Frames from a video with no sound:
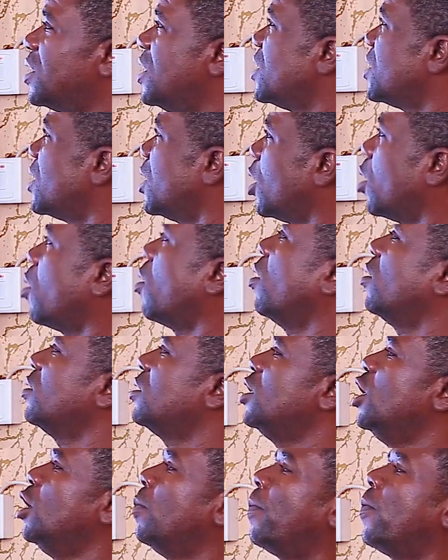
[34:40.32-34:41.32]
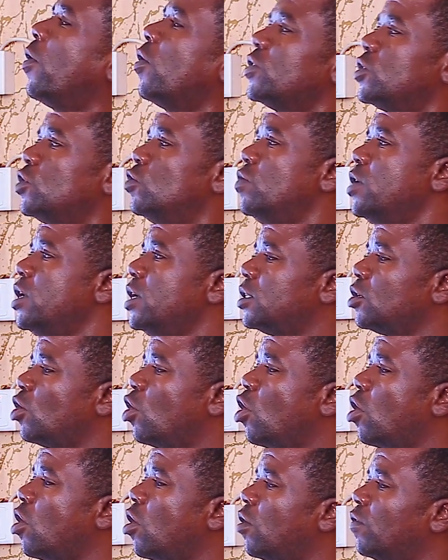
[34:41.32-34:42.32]
is not a postulate
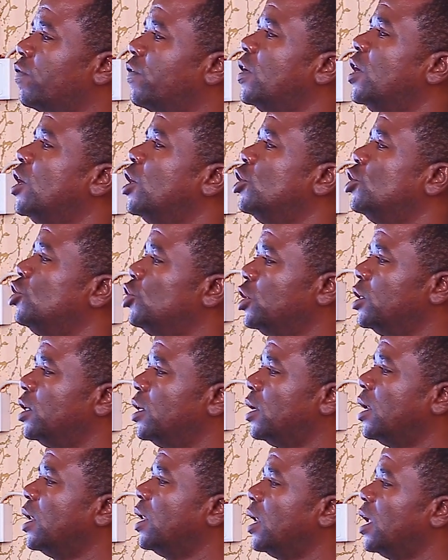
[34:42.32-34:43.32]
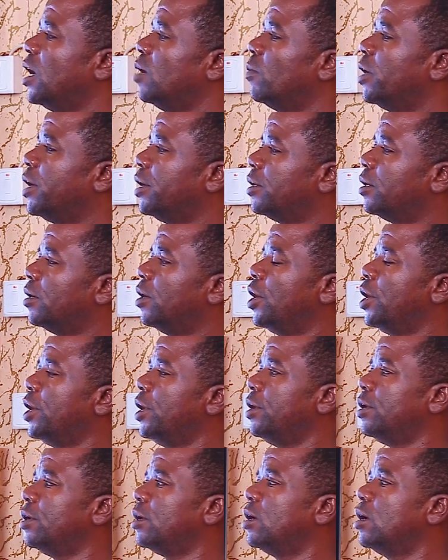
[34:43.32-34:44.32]
of Jean Lamarck.
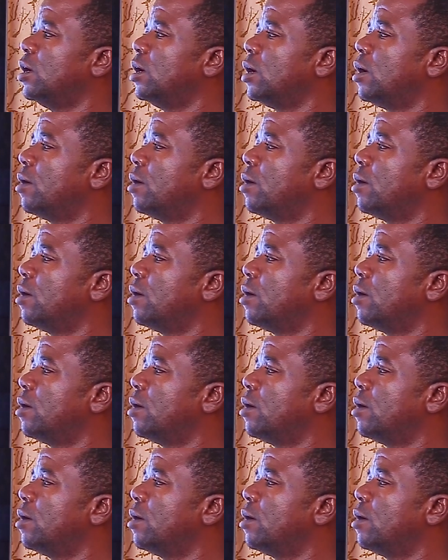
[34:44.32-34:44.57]
A.